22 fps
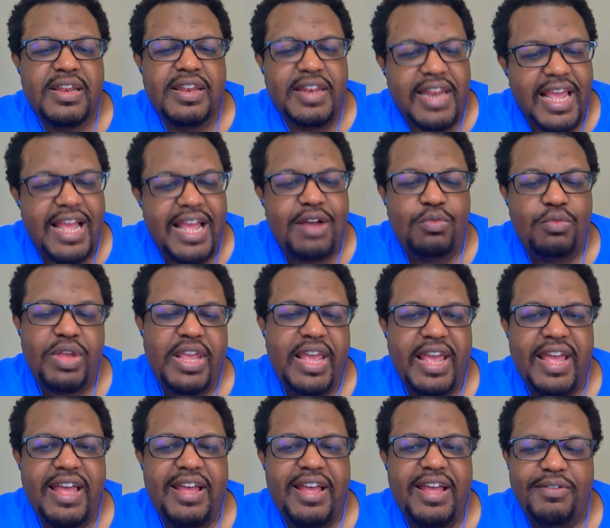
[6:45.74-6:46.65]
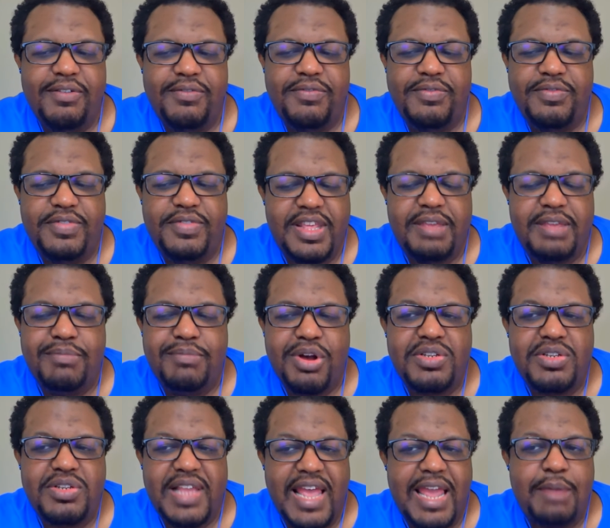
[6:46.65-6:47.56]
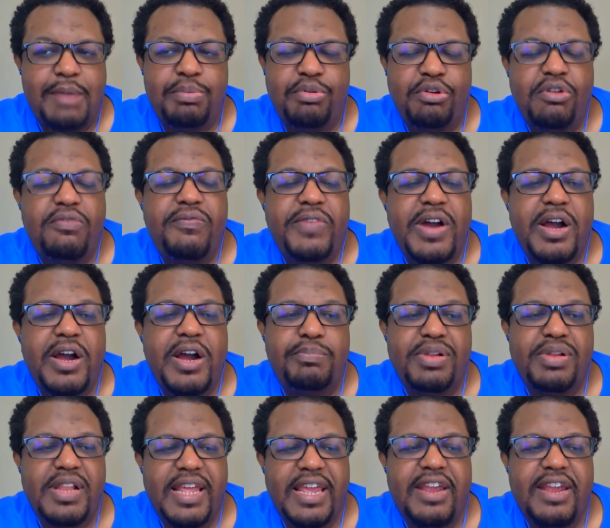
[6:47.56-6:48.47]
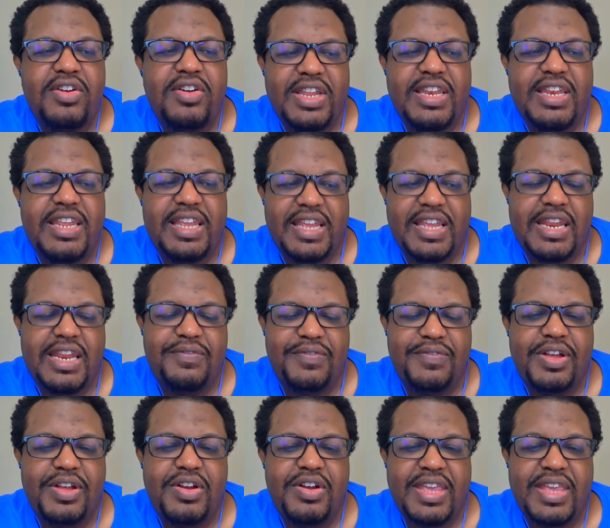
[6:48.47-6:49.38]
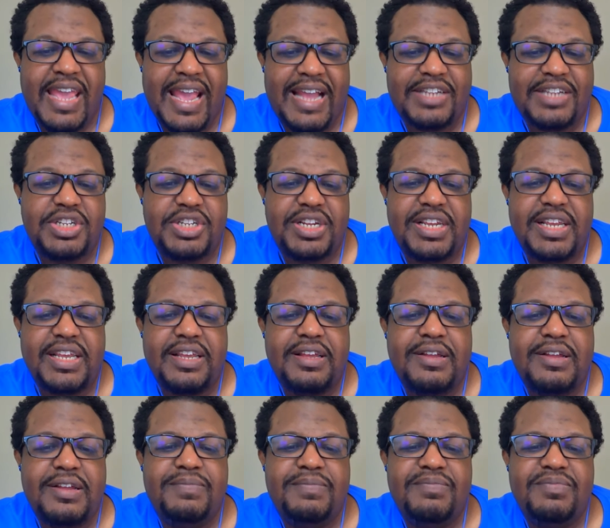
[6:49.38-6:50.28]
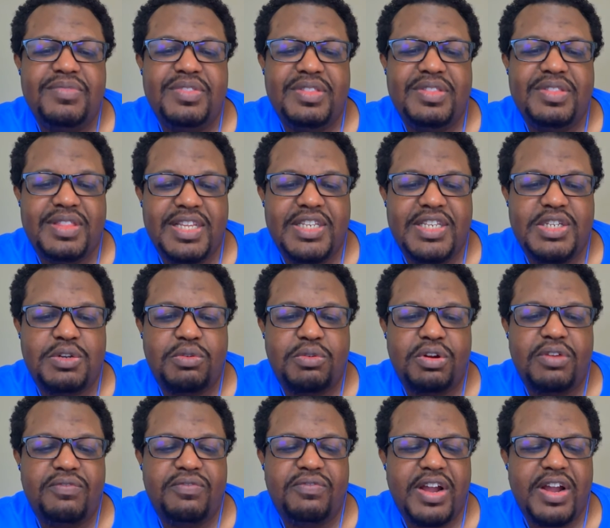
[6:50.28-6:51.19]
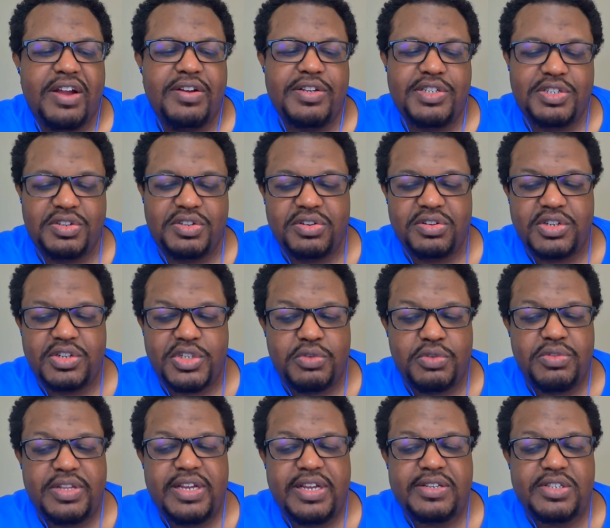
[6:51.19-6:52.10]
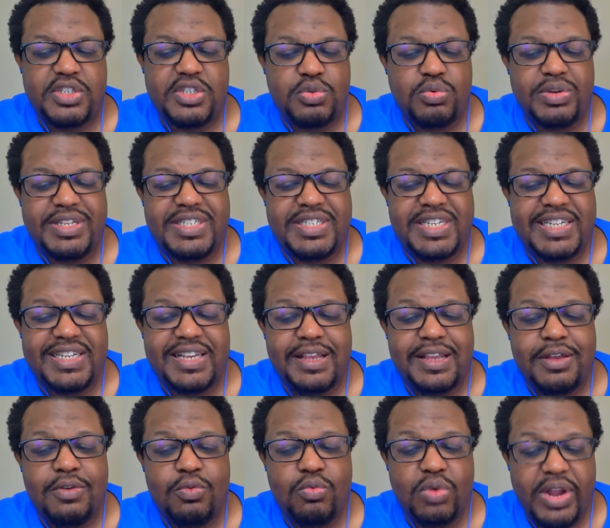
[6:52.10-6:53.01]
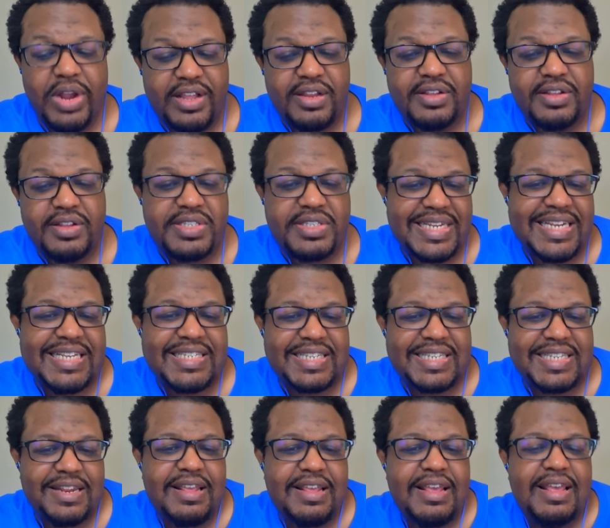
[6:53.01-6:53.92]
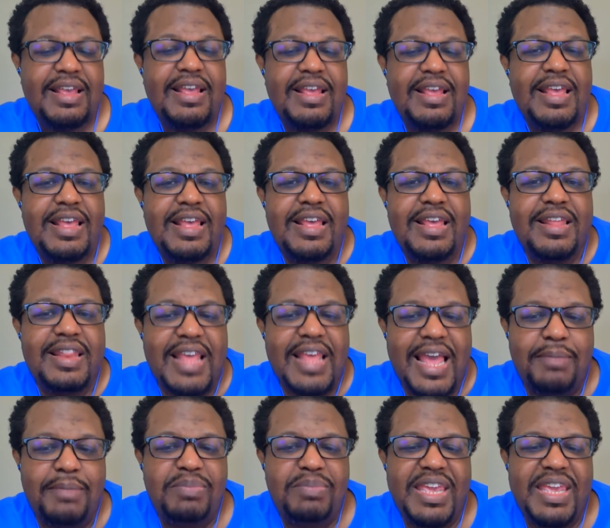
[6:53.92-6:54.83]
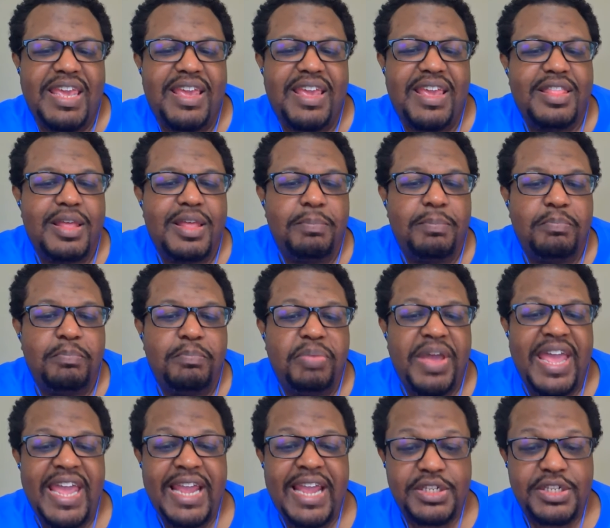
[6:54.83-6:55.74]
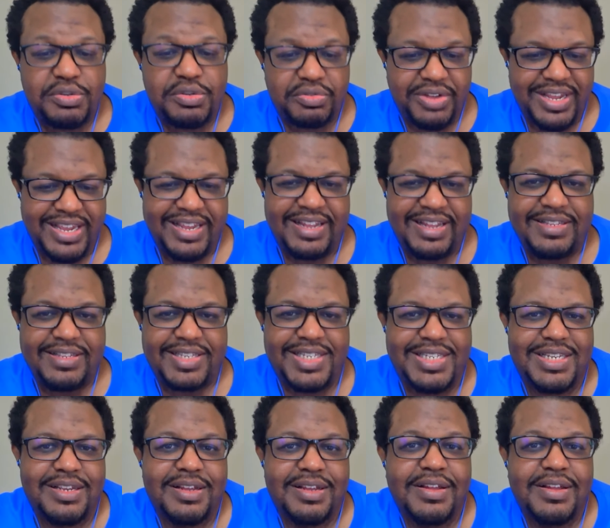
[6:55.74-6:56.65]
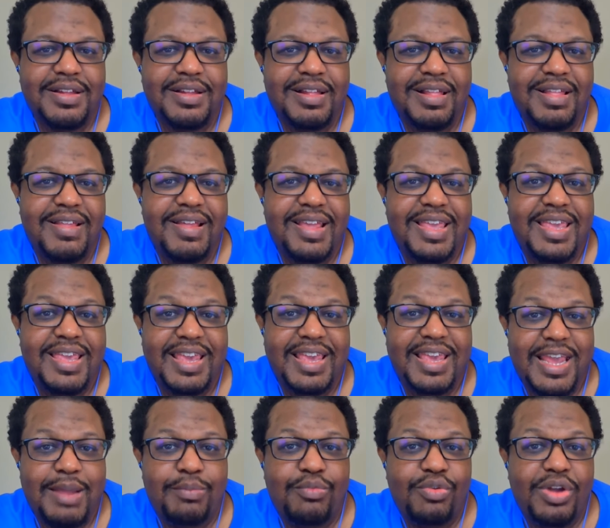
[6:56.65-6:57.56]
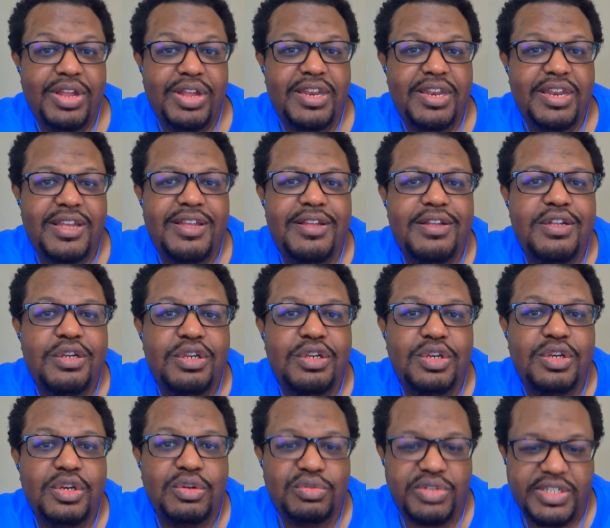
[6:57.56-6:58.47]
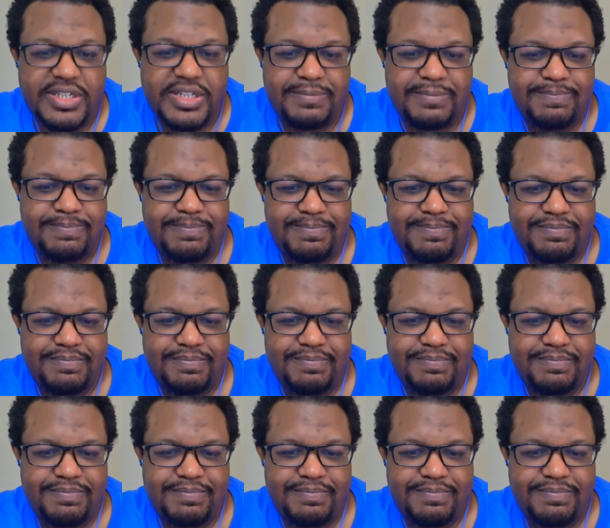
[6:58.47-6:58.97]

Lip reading: now we have the most high profile player in the NFL catching this coronavirus during the 2020 regular season, that being the Patriots' Cameron Newton.